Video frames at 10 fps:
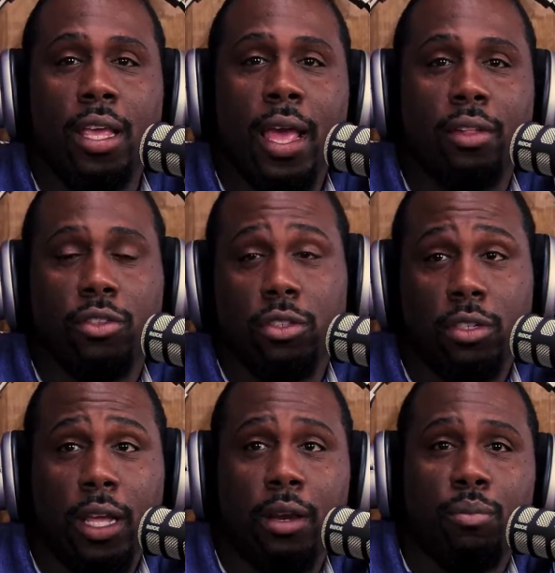he had the
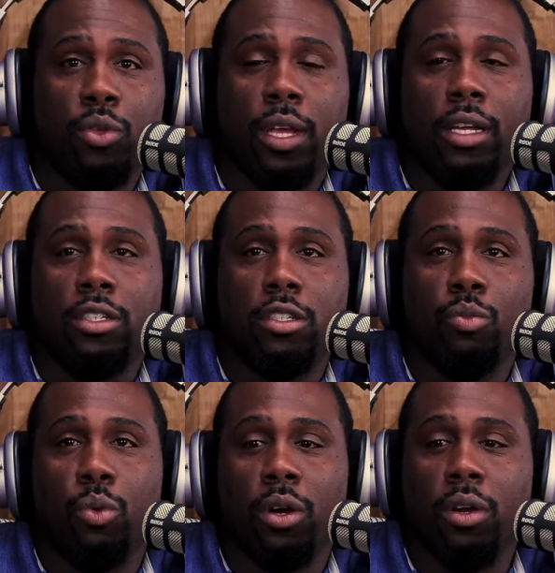genetic
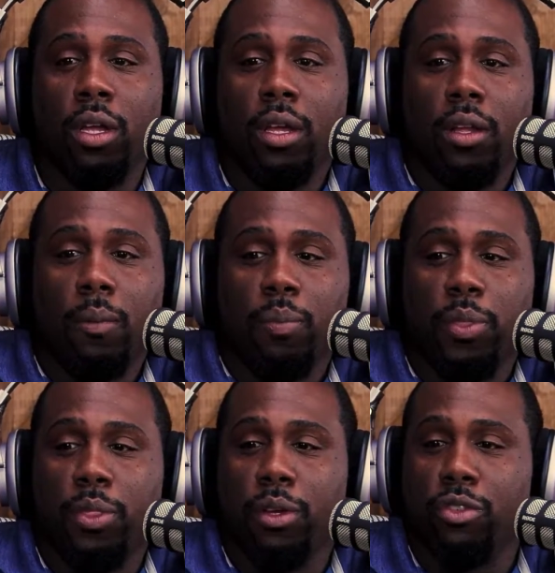mutation where
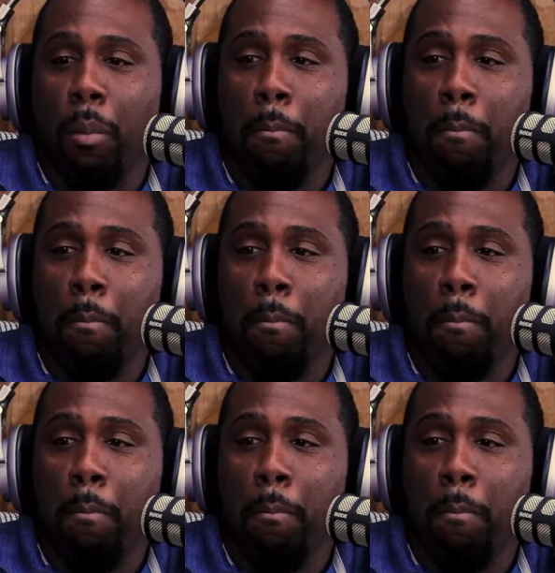there's a